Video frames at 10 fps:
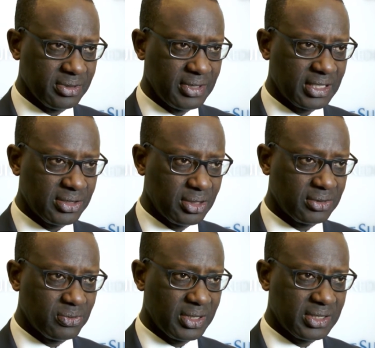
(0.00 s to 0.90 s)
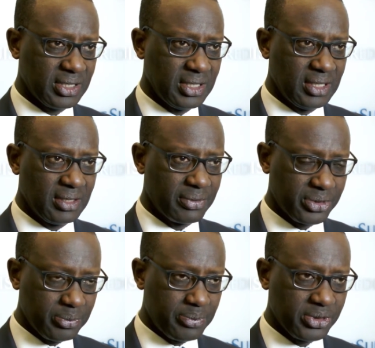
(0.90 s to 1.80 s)
That's not what
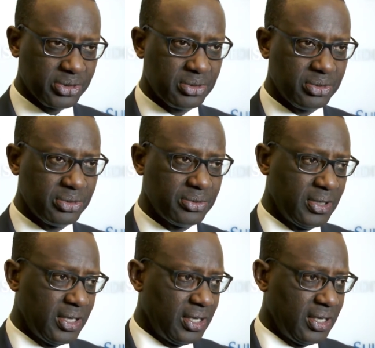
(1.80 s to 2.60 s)
we're supposed to do.